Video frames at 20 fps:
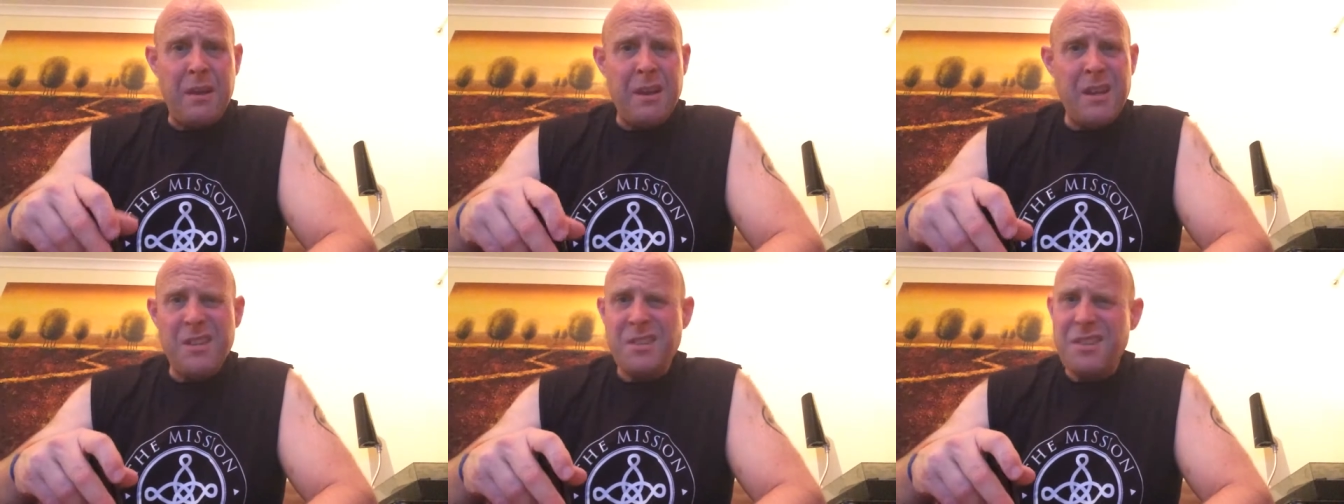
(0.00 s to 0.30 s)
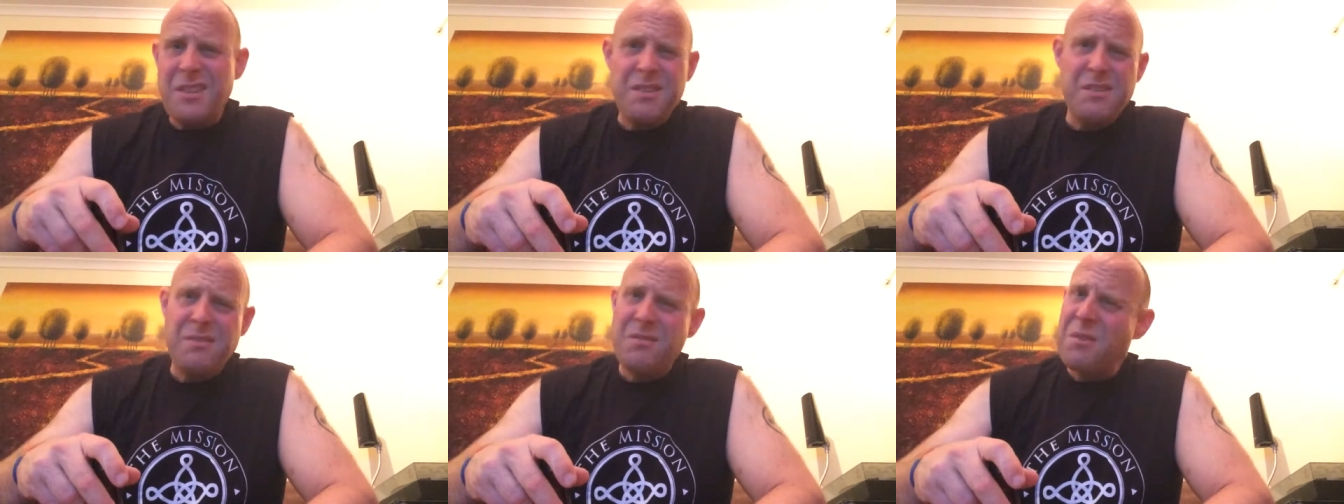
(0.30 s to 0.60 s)
It's
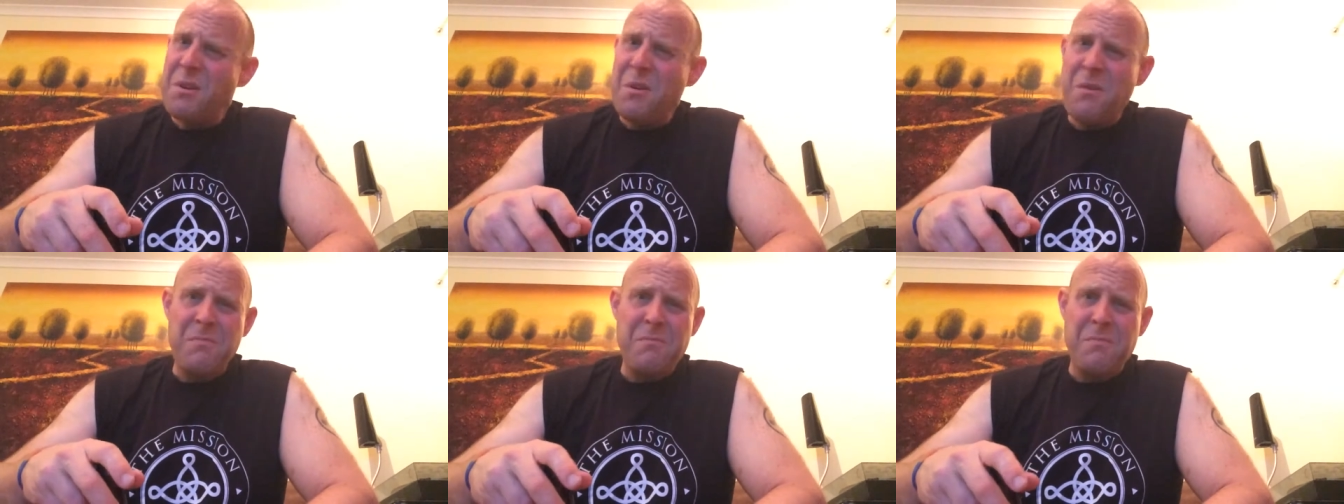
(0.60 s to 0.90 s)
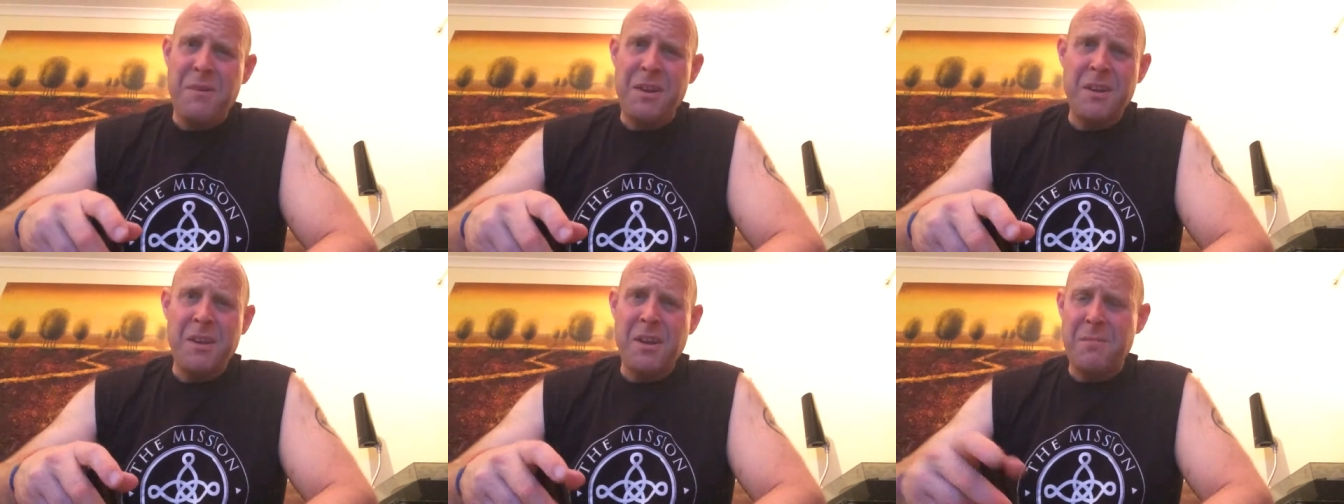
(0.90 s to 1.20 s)
just not
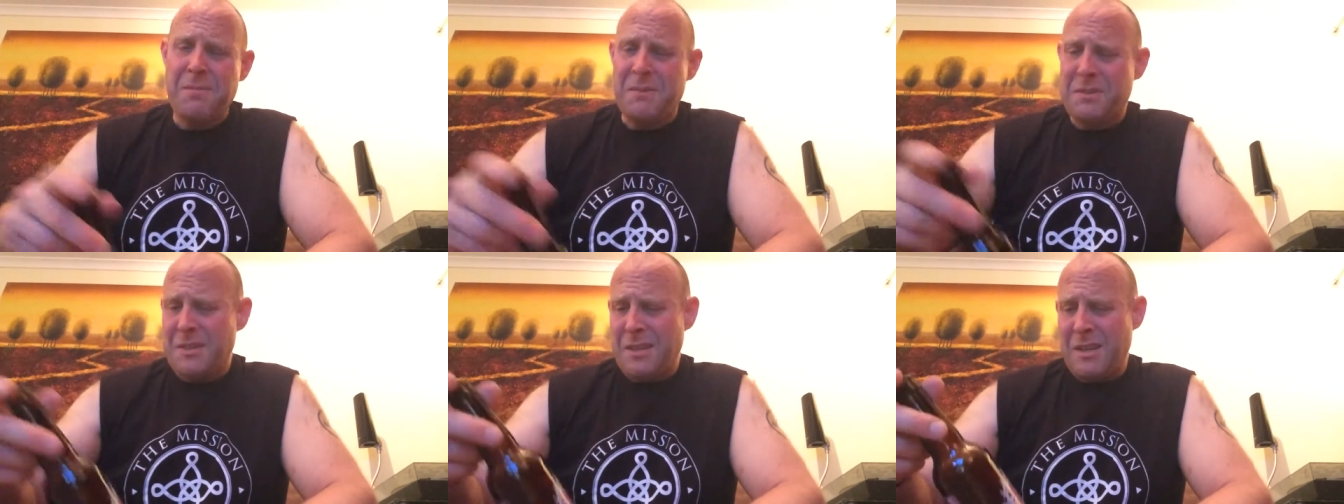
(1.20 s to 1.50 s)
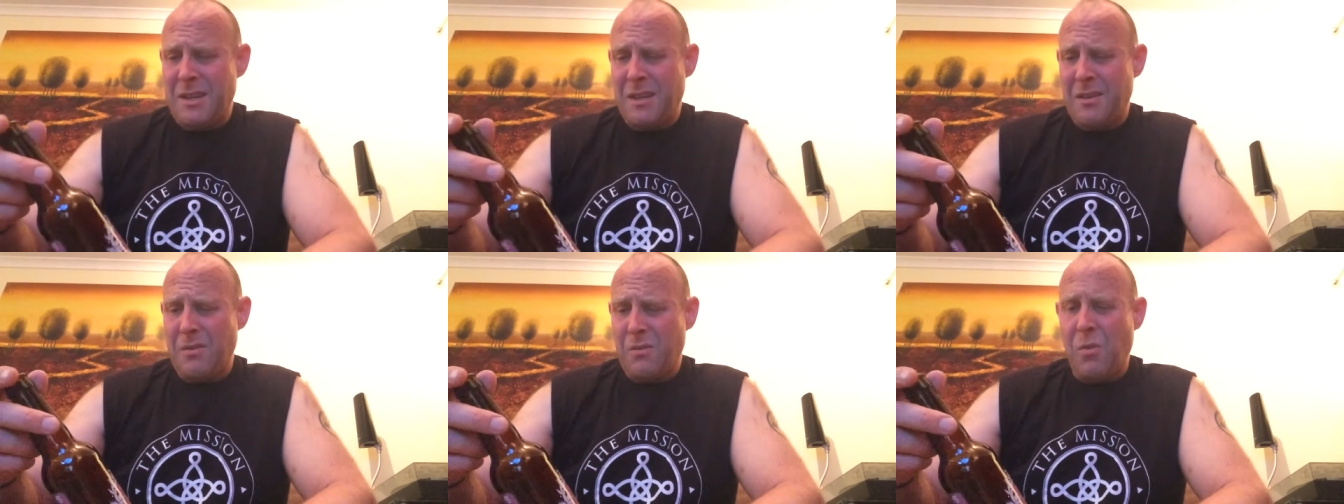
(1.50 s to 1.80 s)
my cup of
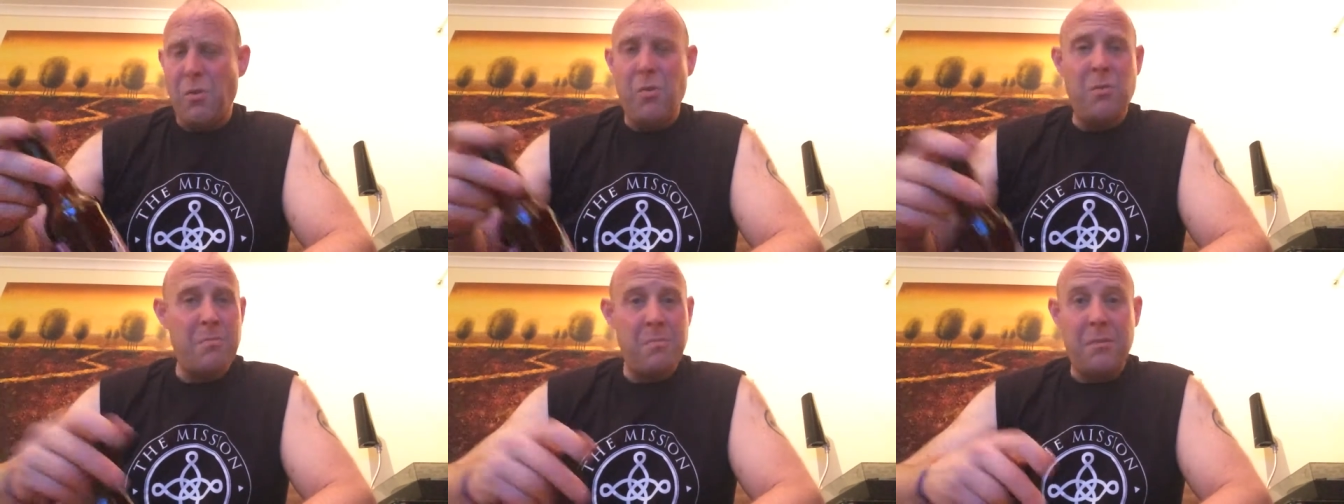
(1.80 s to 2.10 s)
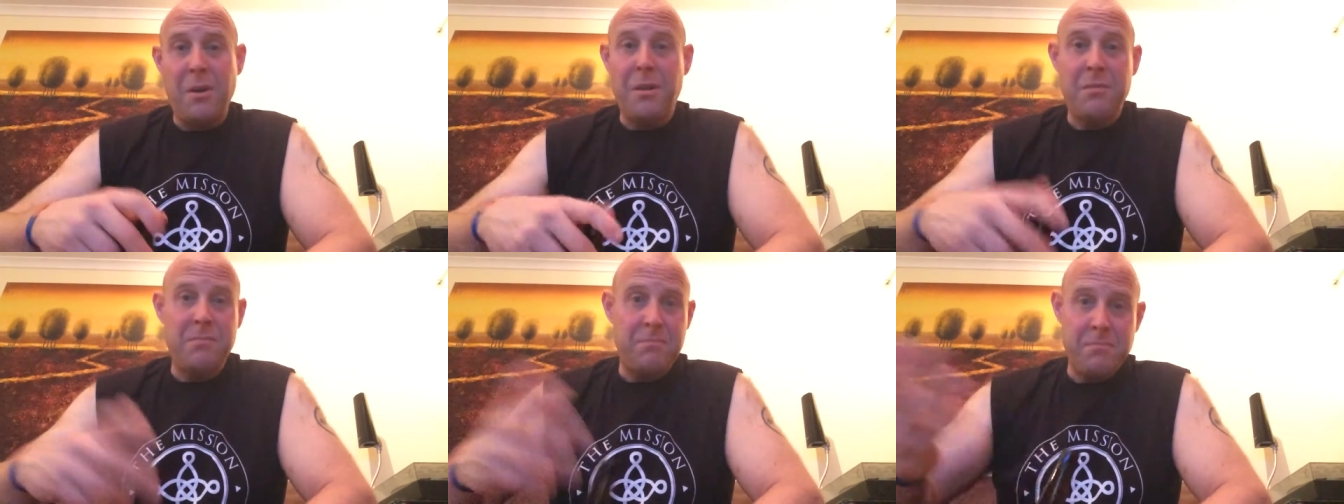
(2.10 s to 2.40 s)
tea or
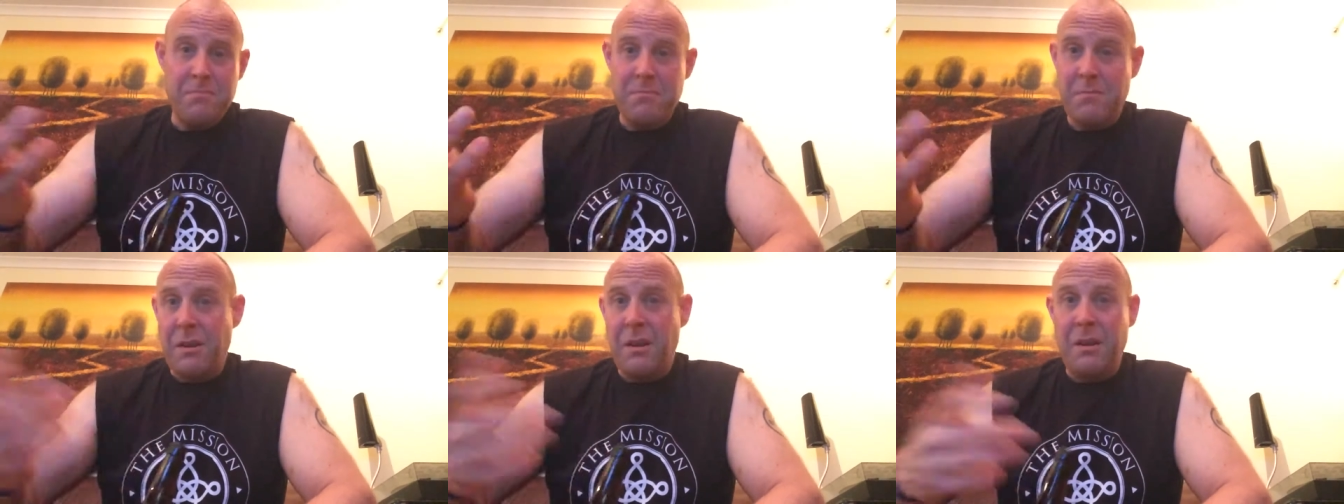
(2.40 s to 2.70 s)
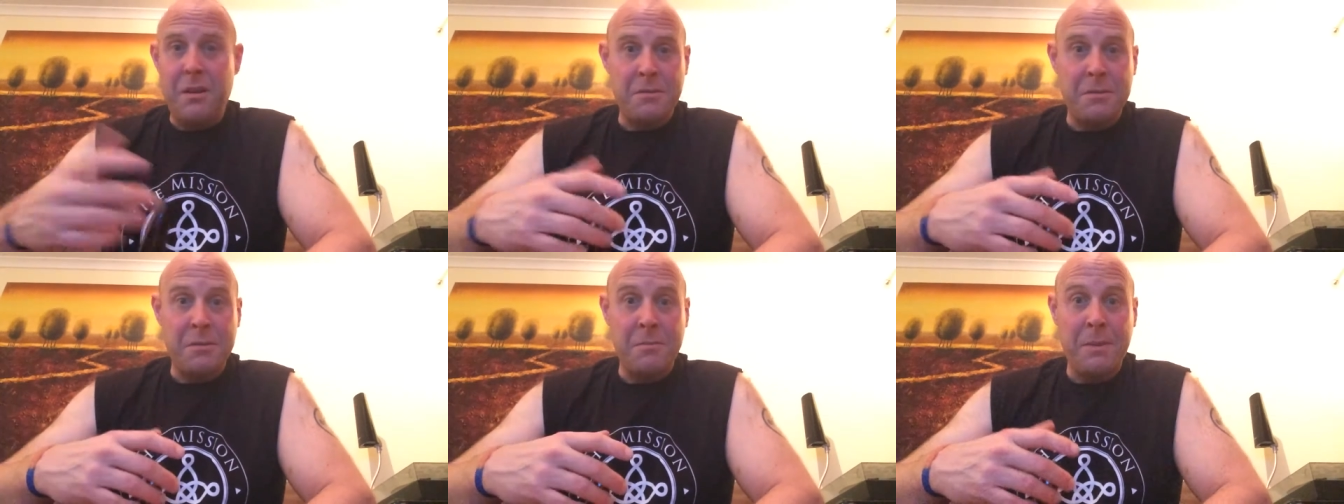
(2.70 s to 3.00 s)
my
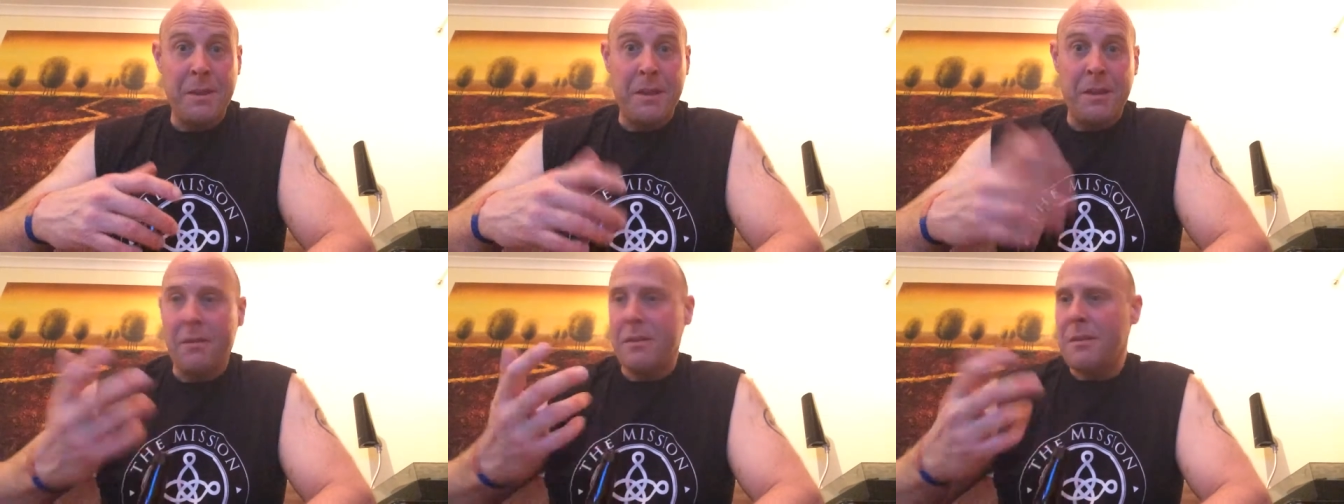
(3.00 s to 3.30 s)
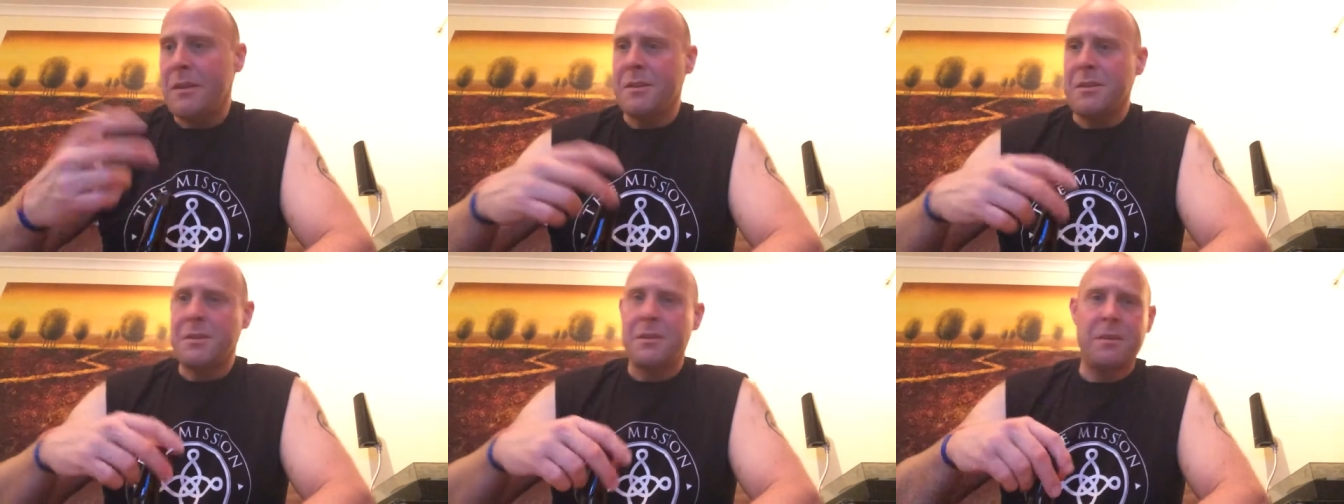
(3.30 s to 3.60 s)
glass of beer
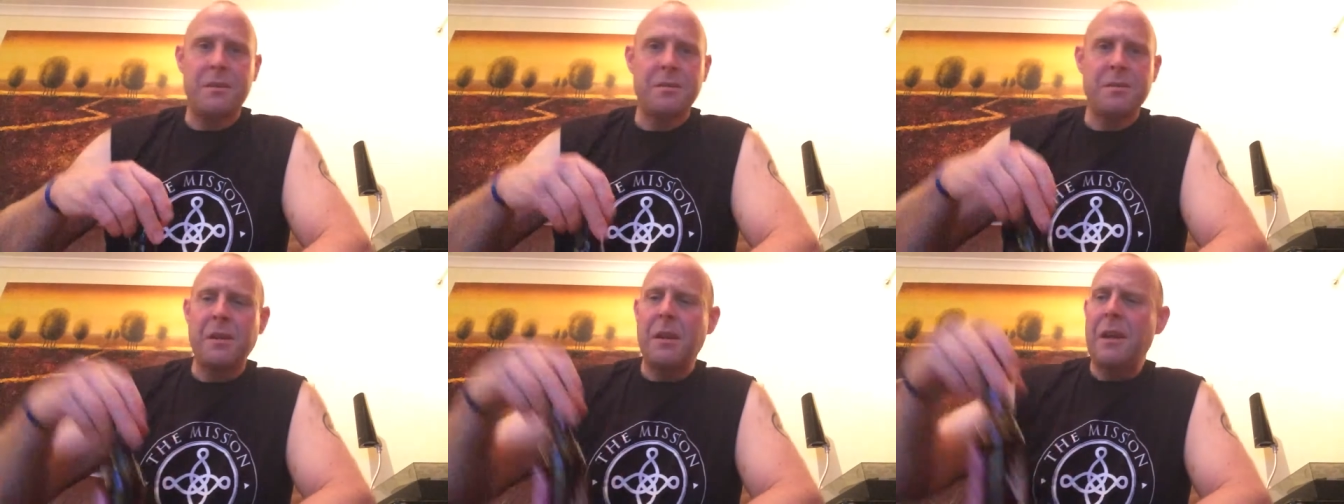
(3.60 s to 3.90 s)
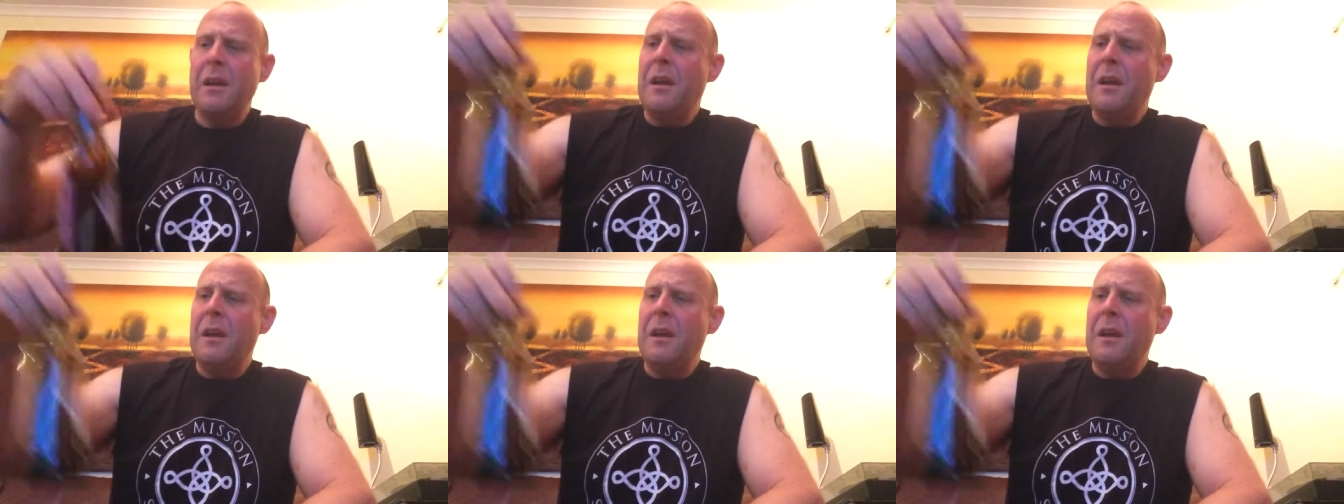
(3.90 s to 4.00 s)
as such.